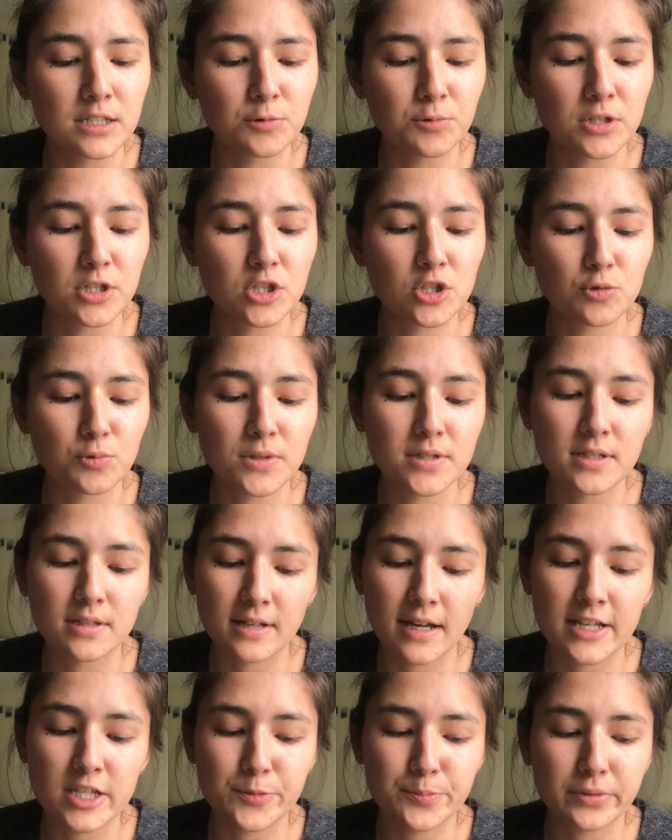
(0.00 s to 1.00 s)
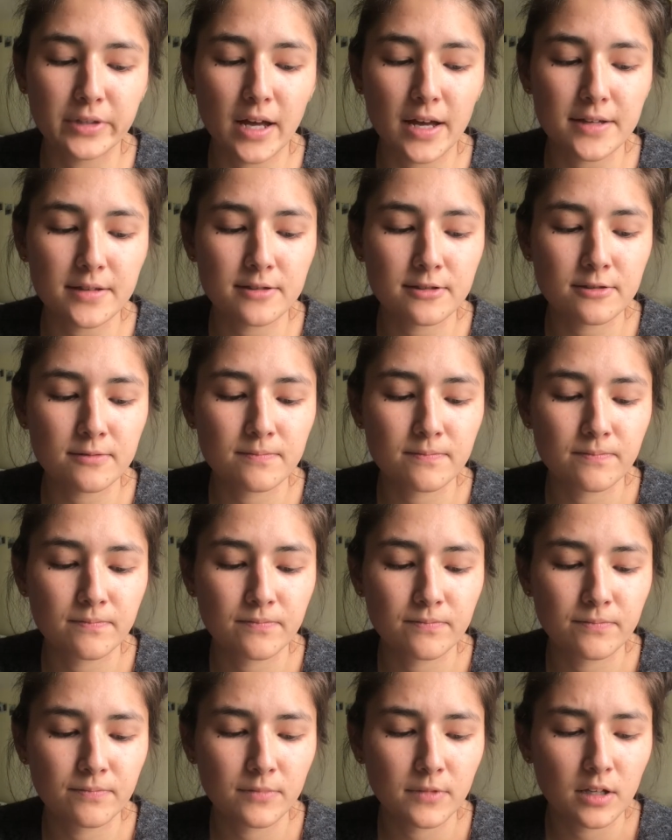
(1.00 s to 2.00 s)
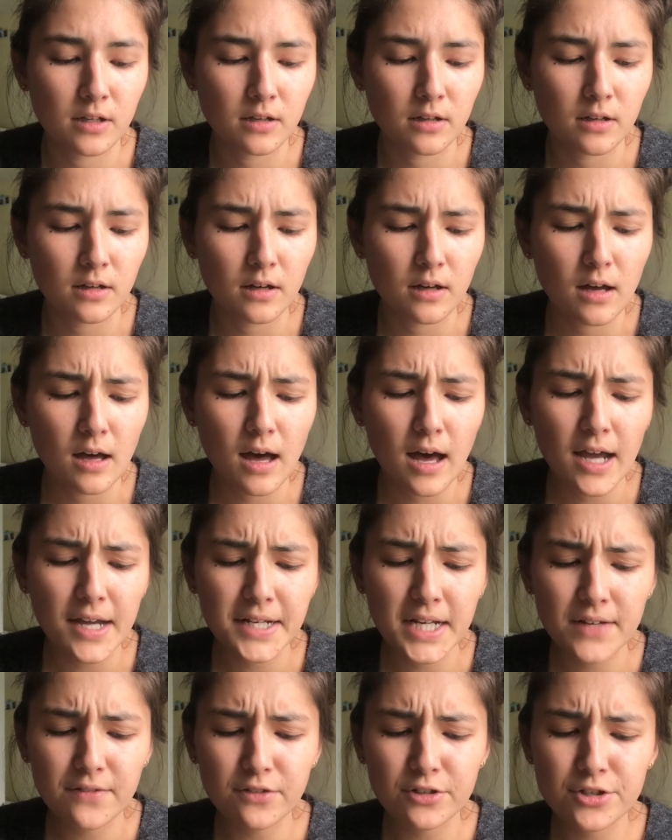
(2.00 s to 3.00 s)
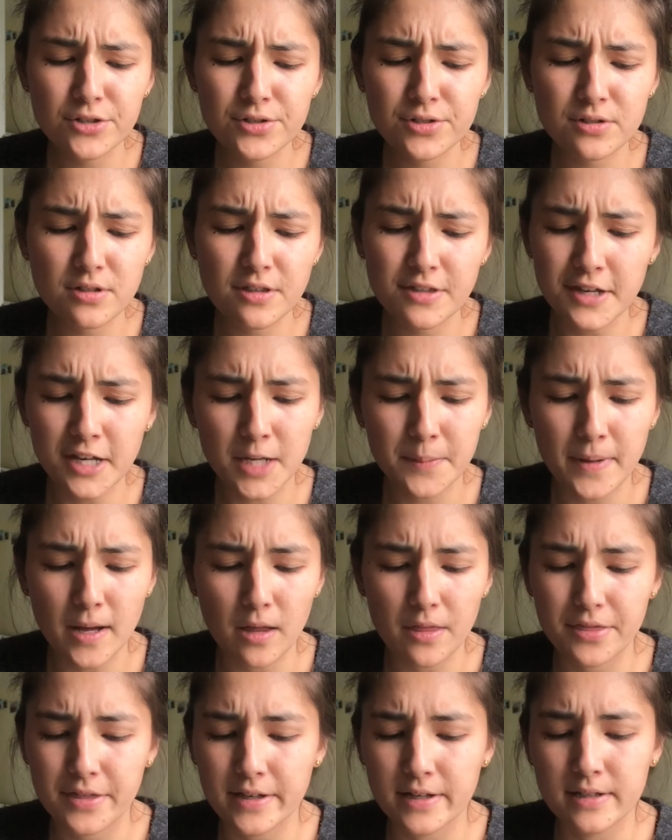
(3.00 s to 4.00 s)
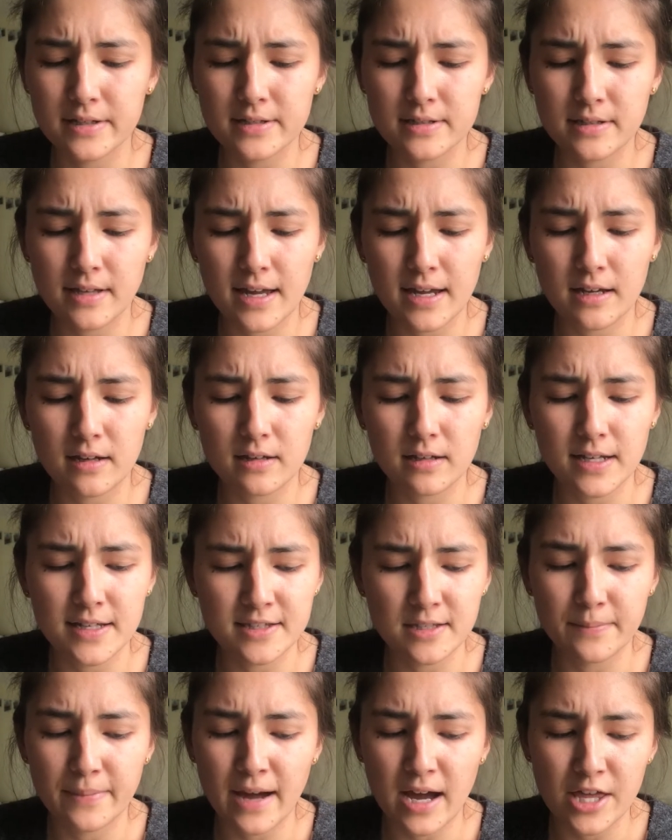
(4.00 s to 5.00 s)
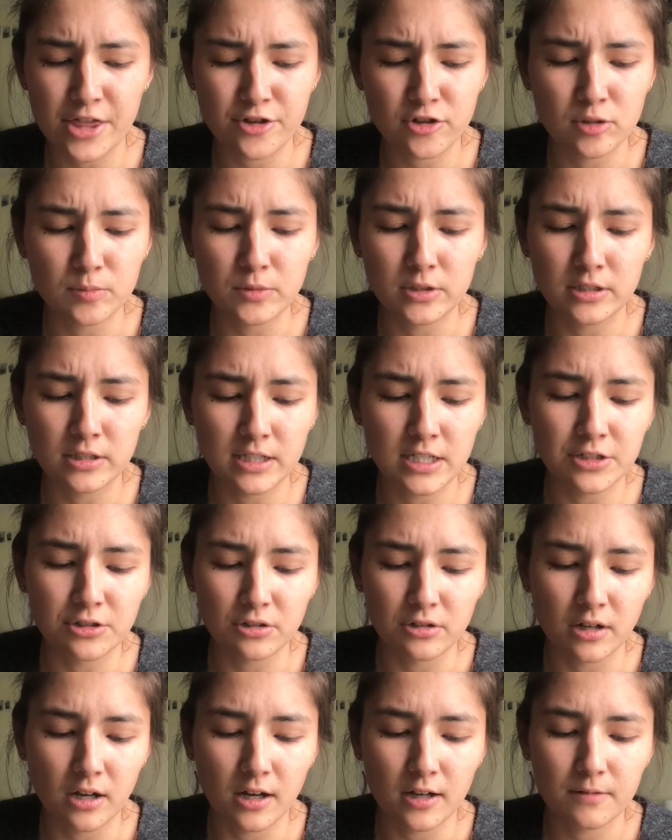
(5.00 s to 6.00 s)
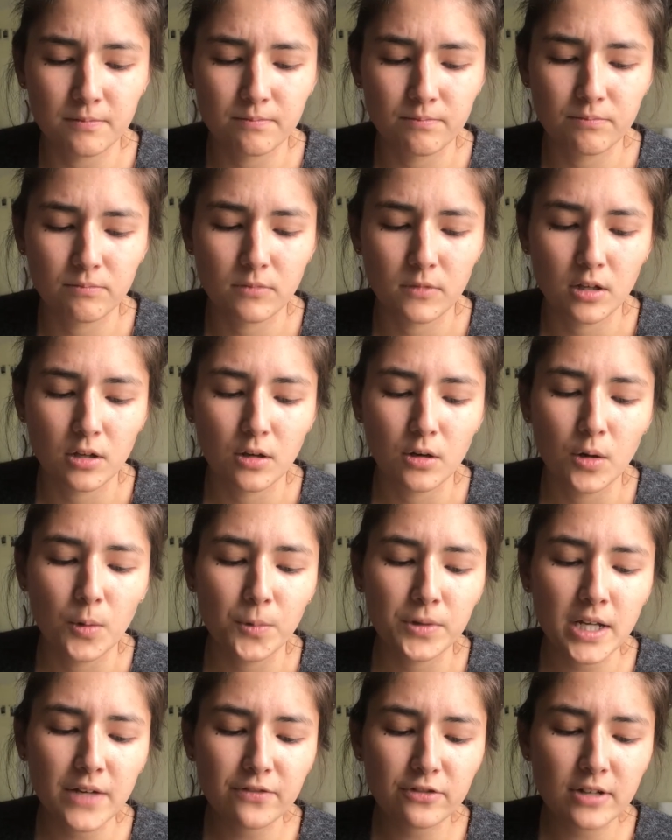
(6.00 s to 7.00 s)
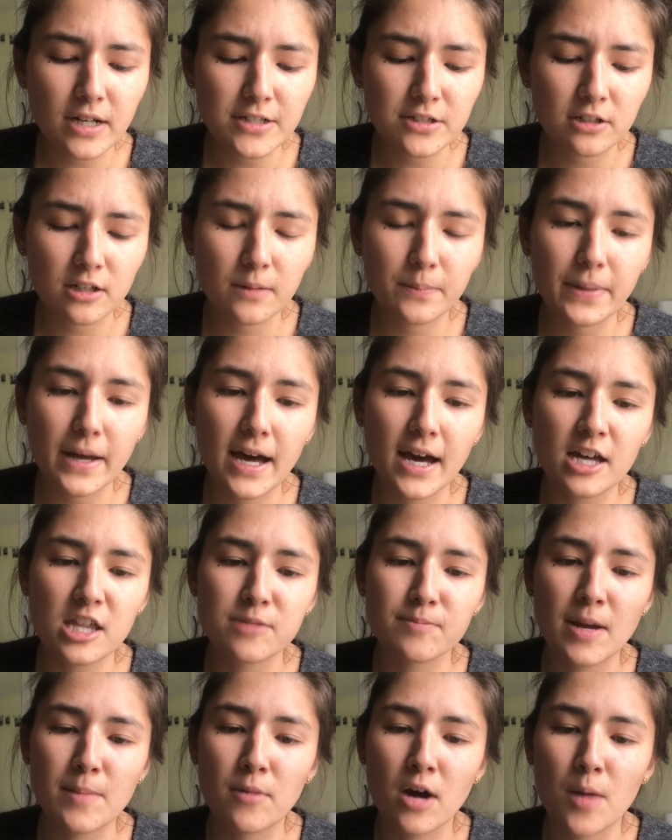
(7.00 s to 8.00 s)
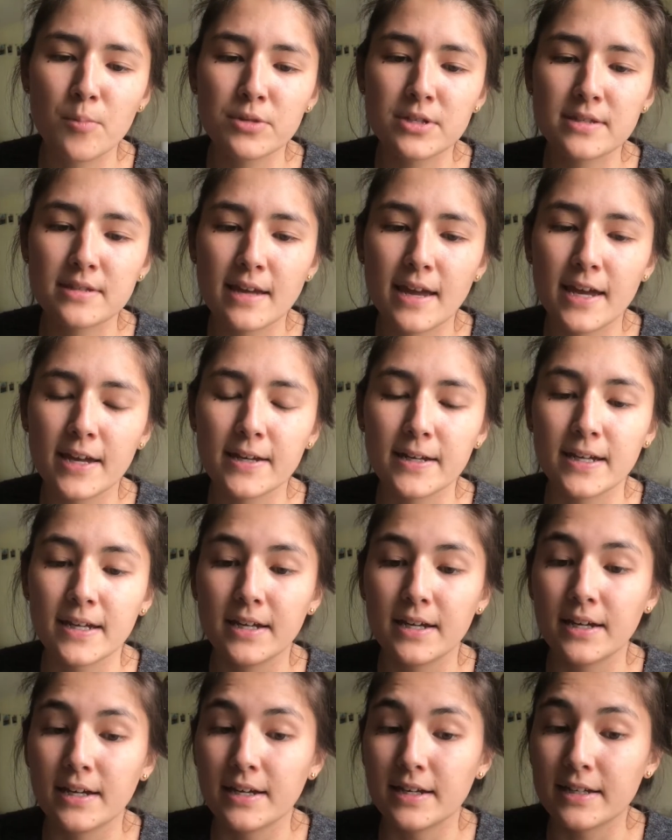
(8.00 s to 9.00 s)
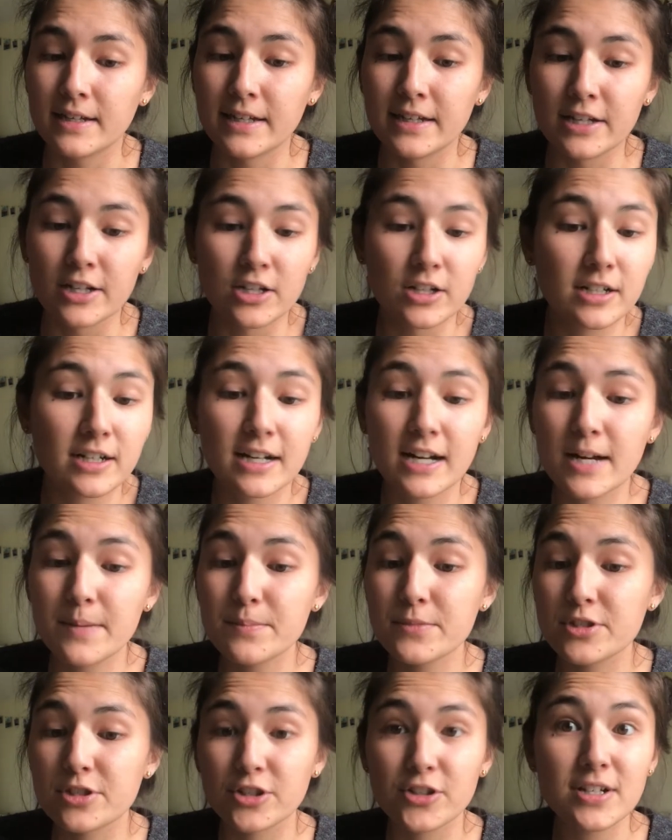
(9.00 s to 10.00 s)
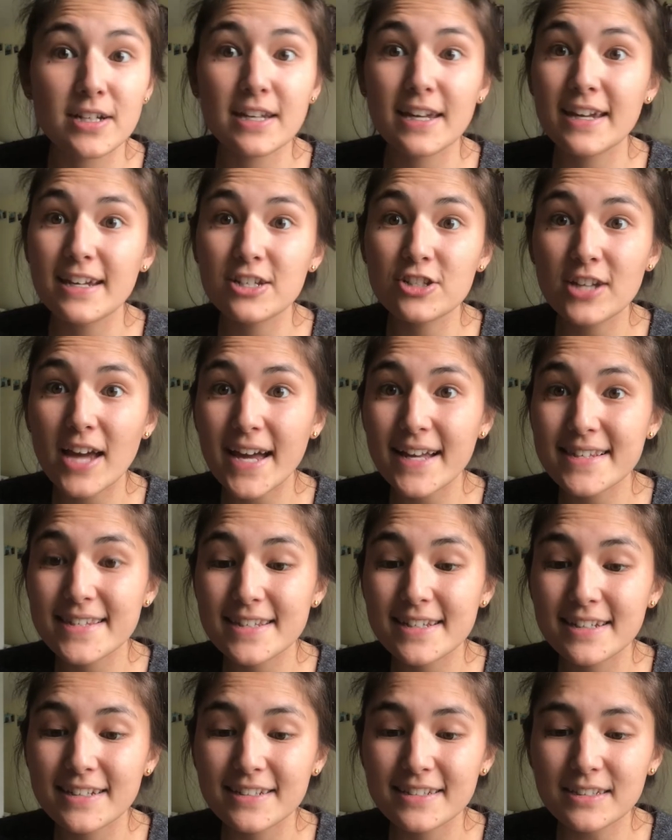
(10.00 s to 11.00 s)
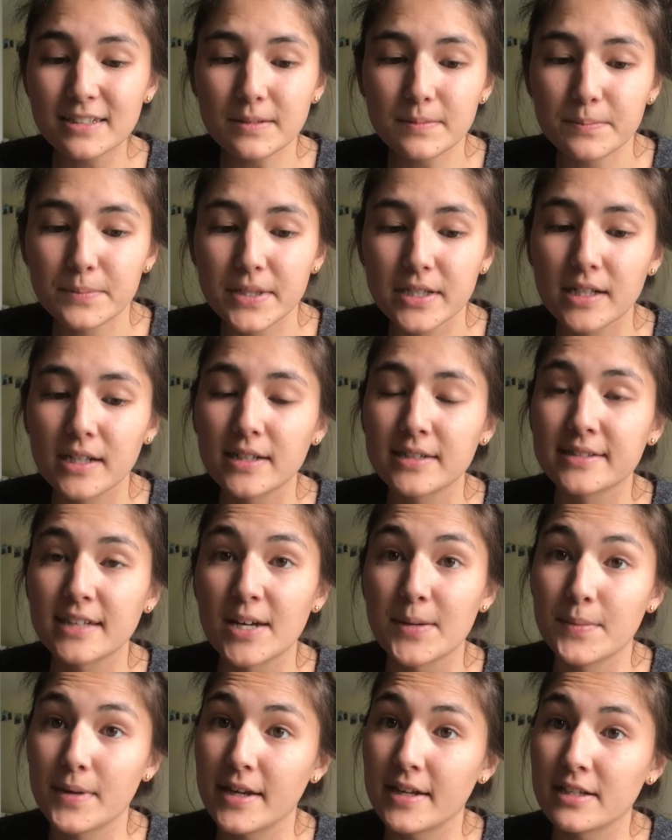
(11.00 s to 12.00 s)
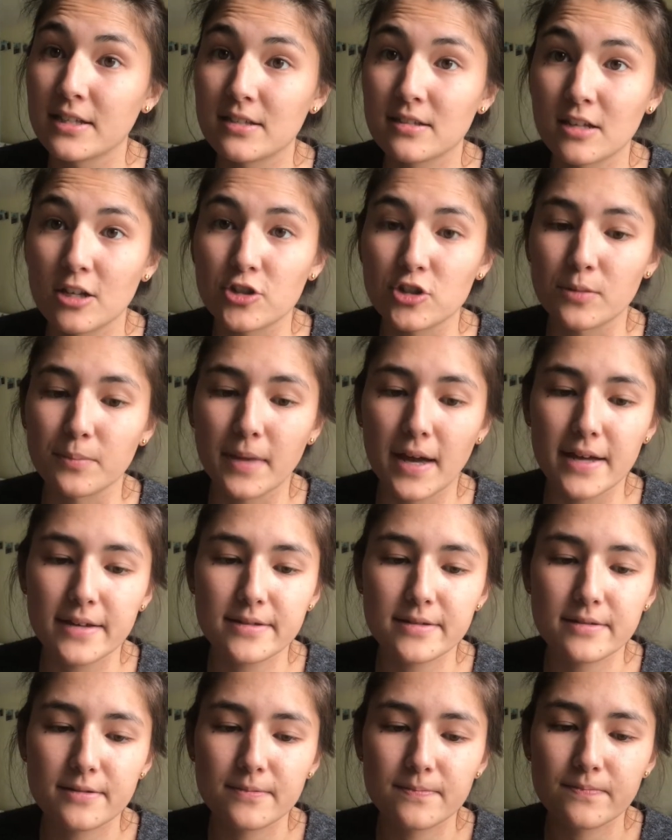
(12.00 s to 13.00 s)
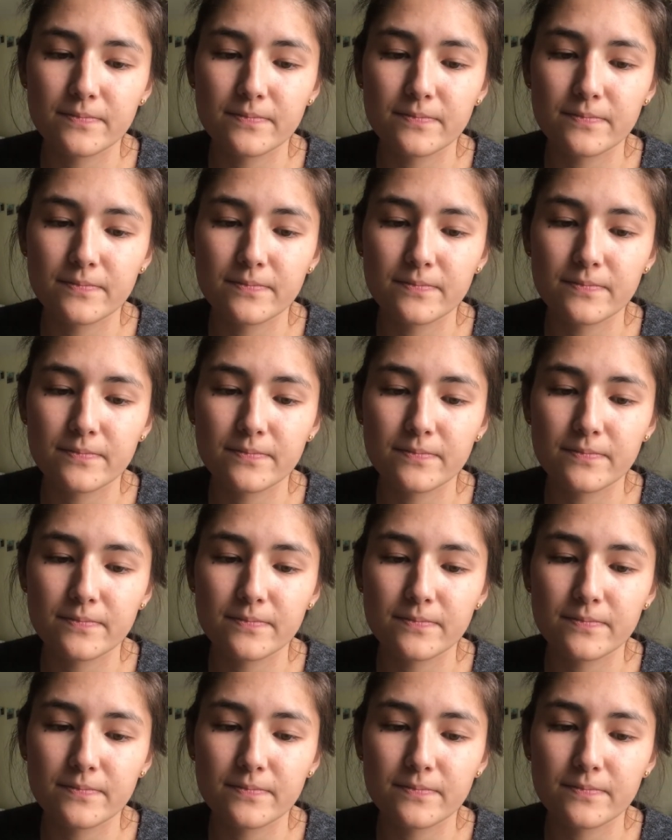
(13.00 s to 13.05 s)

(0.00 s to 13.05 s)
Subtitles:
which was a nice plus. I never used to think about things like, is a bathroom clean or not? Whenever I took a bath, my mom would say, "Here comes Hurricane Jackson," because I made such a mess.